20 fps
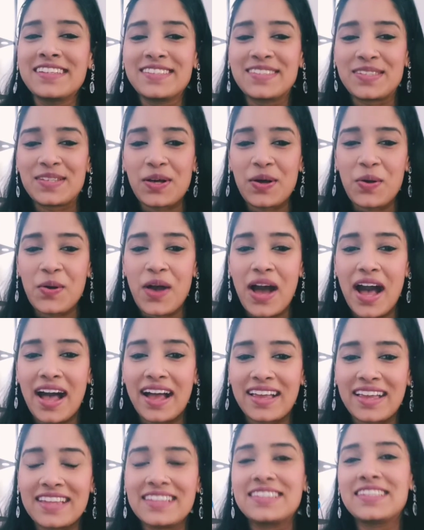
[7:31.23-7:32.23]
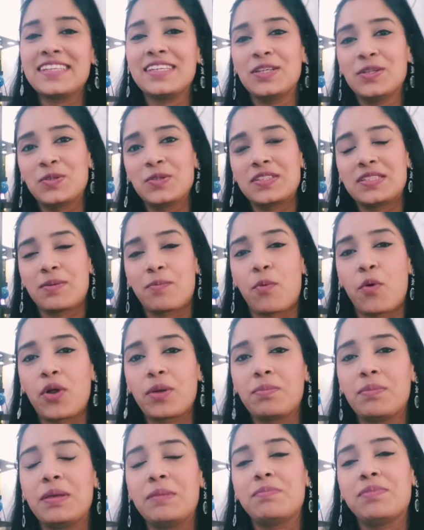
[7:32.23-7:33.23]
So continue to
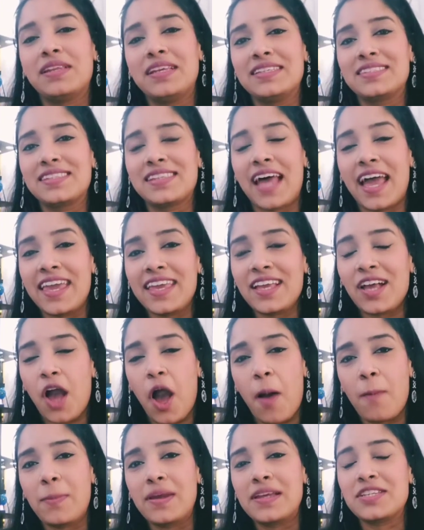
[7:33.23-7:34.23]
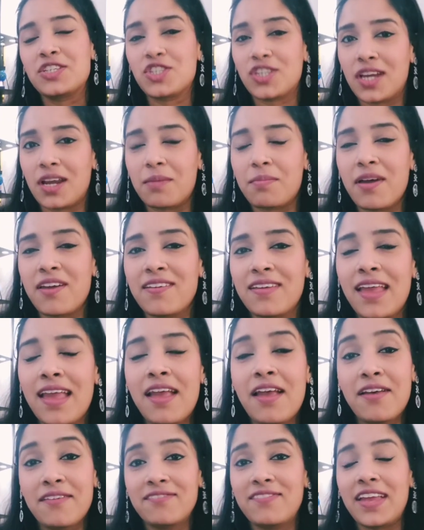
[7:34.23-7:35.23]
support me. Please like, comment, share my
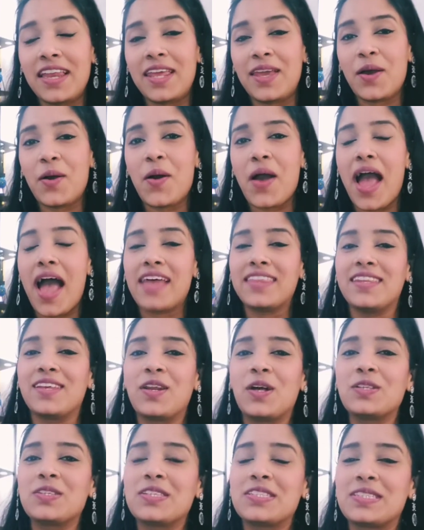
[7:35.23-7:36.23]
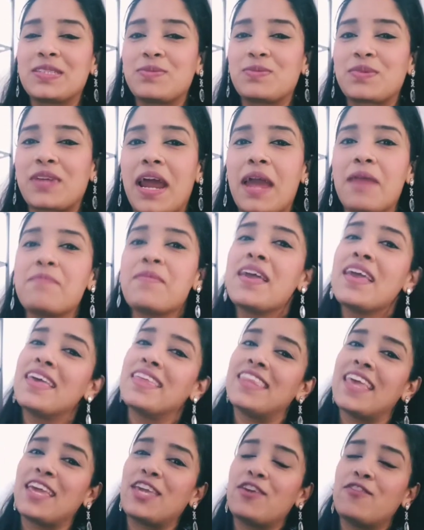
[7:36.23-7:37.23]
video, and then also subscribe.
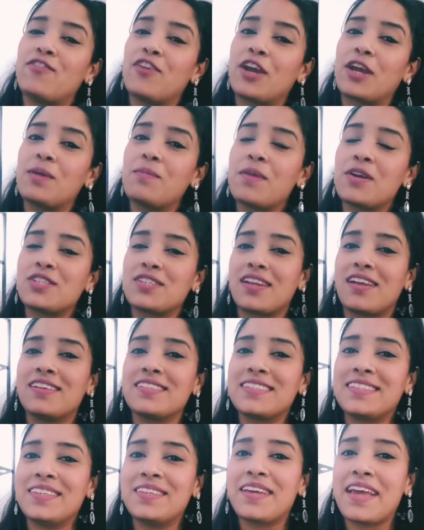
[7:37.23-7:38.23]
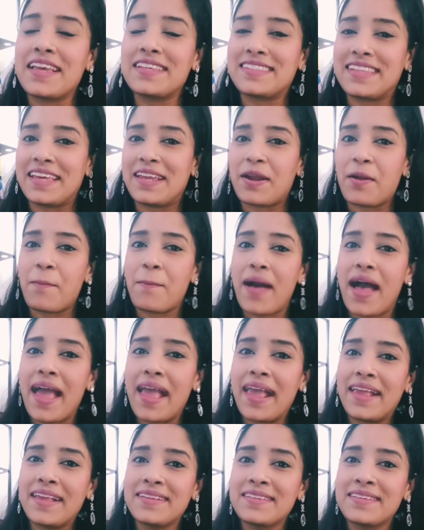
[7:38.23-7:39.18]
Thank you very much, and I'll see you guys later. Bye.